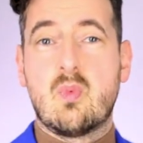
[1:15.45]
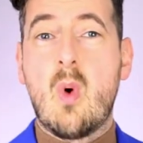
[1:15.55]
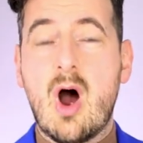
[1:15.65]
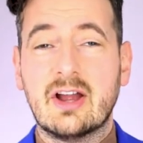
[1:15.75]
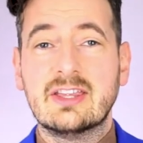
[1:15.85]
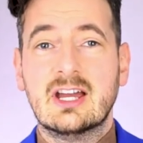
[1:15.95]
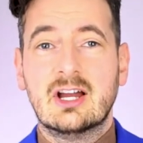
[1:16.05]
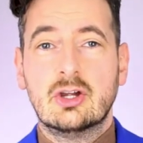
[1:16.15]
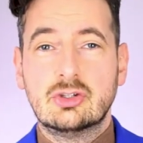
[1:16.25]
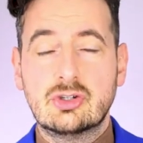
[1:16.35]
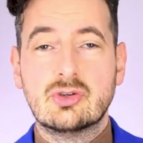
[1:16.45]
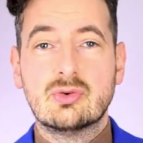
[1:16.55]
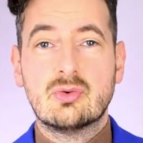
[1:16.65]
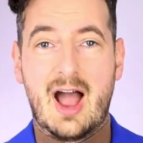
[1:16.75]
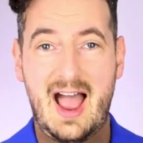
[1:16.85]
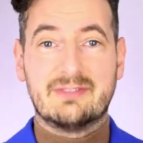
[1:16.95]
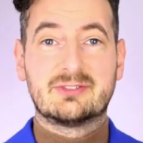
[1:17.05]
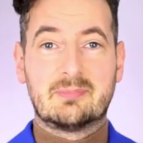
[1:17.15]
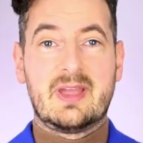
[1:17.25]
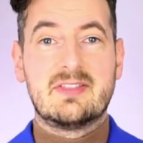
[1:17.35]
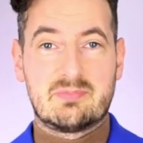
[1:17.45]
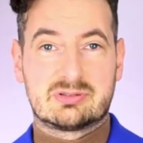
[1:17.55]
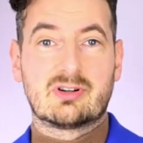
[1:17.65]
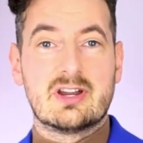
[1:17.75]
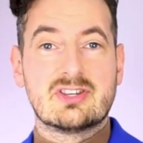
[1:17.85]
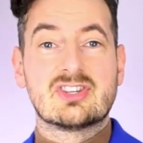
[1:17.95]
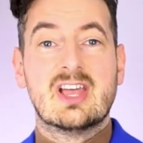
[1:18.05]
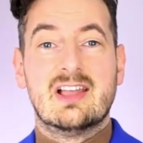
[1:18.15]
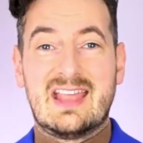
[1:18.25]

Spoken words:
why you have to pay the price